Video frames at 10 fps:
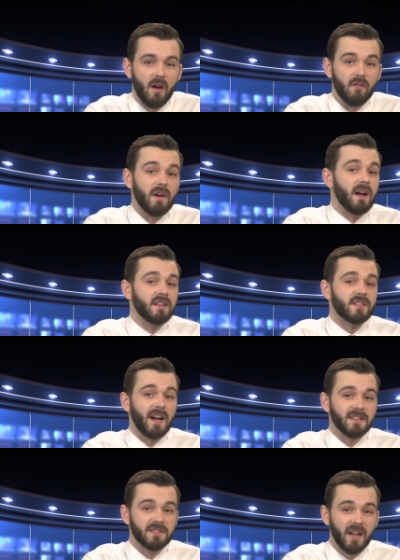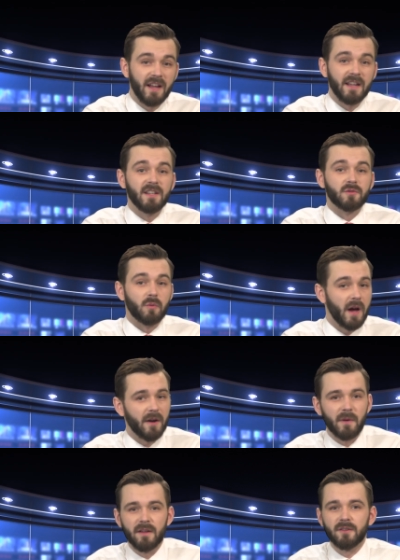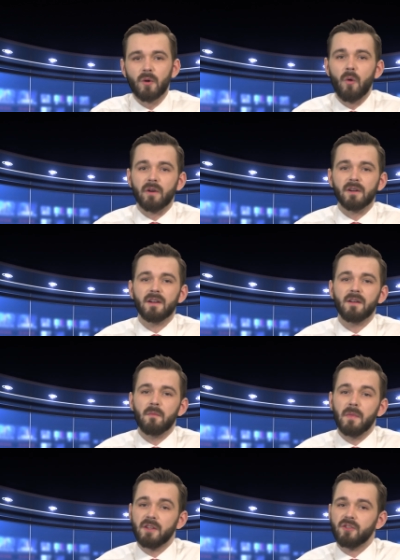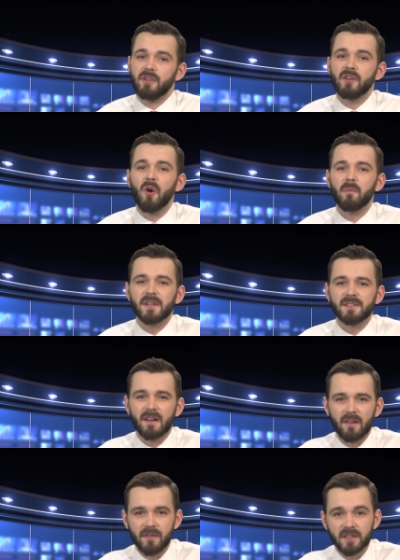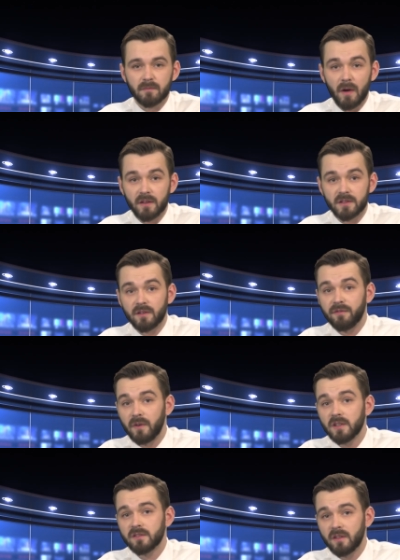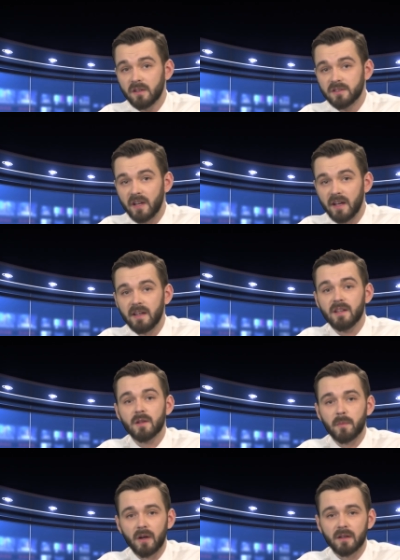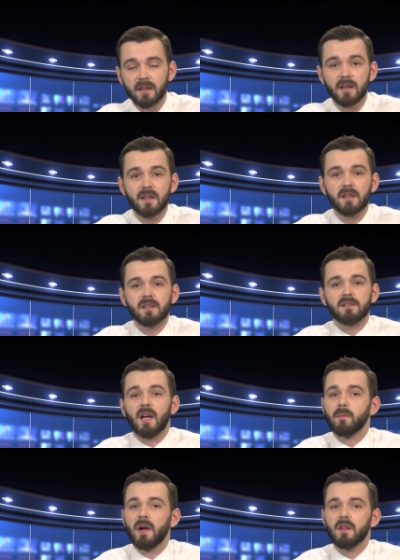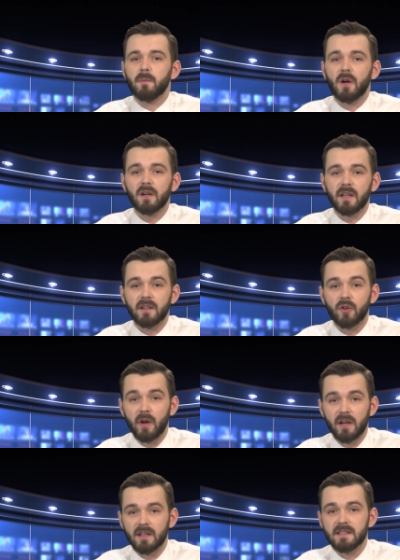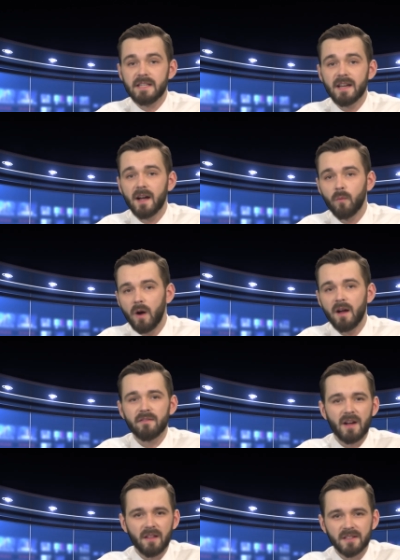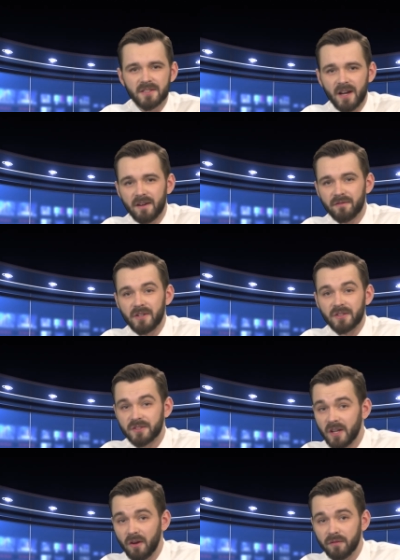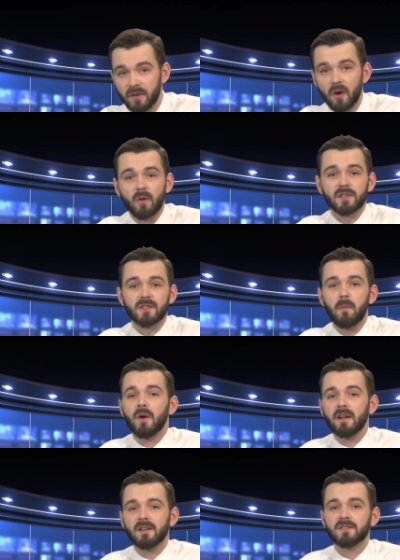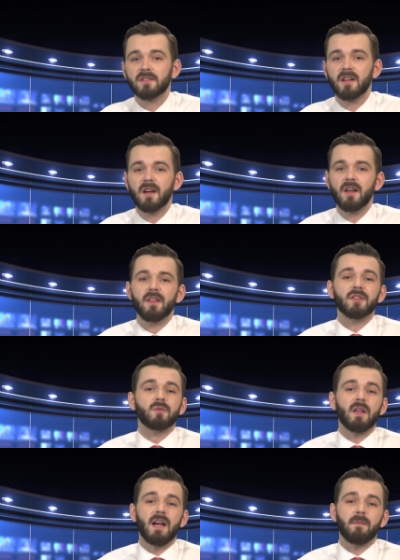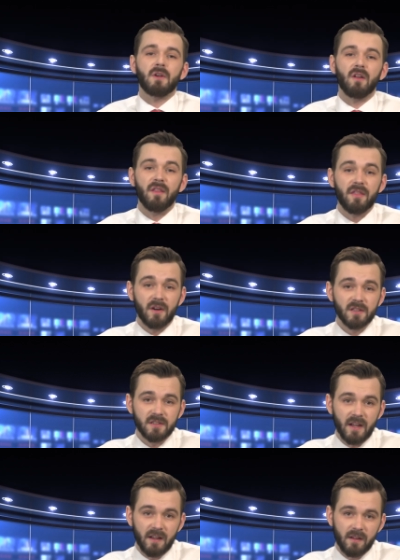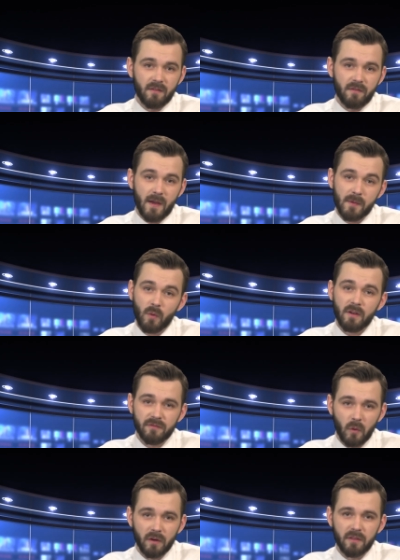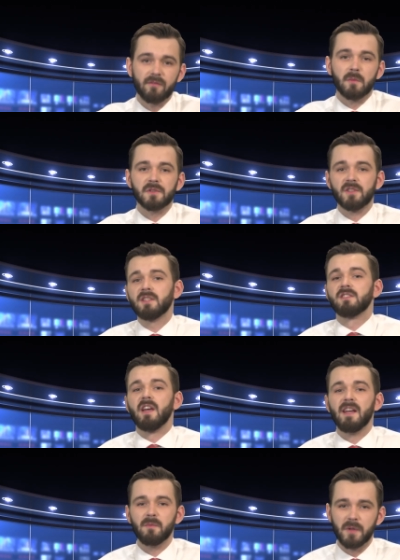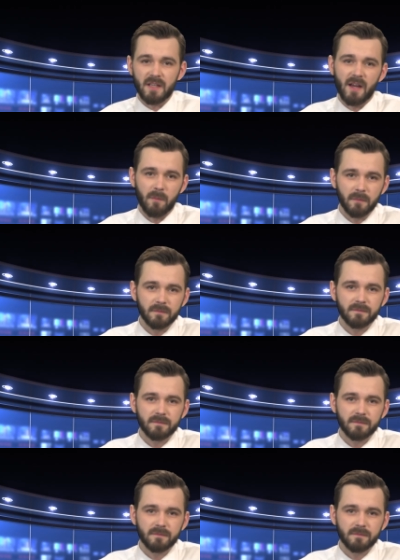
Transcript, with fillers: Valentine's Day is right around the corner. Make sure you don't miss out on this month's first Thursday in the Perk. Stop by the Perk and create a DIY Valentine for yourself or someone else. This will happen on Thursday, February 4th from 6 to 8 p.m.